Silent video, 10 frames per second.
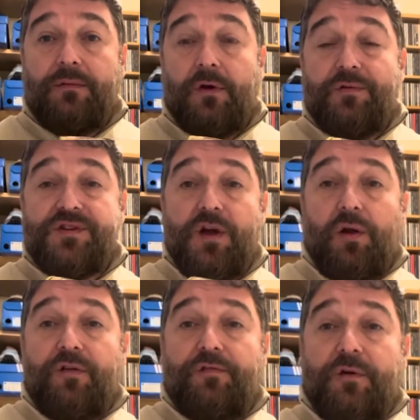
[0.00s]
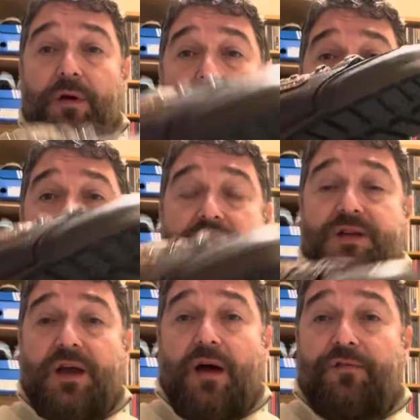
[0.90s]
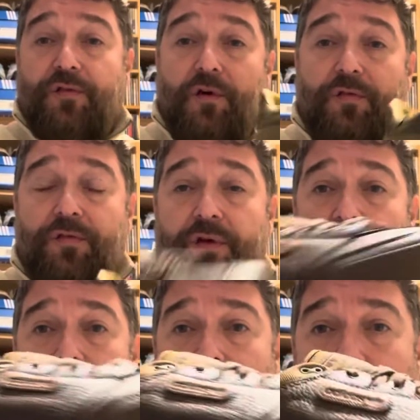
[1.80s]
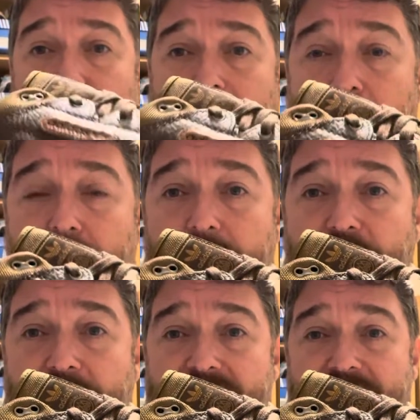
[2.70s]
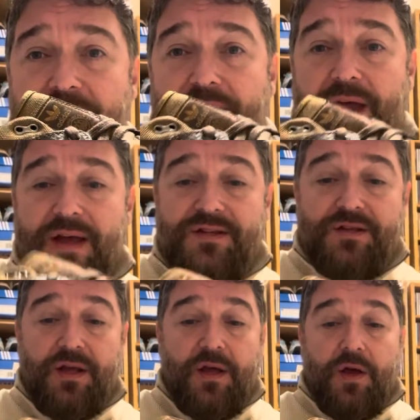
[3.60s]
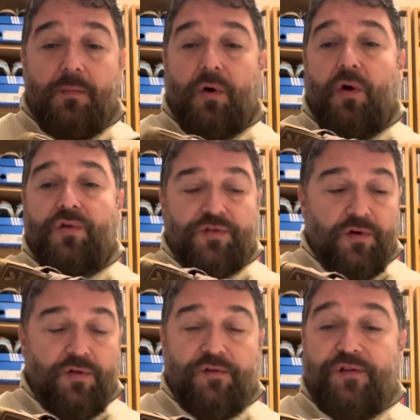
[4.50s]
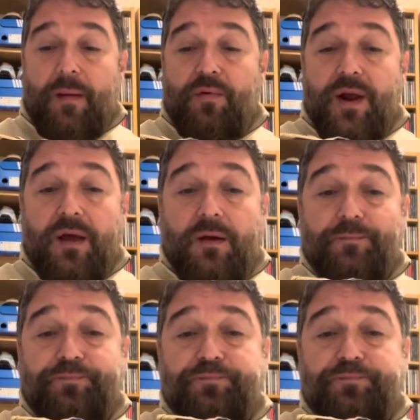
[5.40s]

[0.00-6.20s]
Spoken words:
Obviously olive is the Carnforth, brown is the Iveness, but also the fabric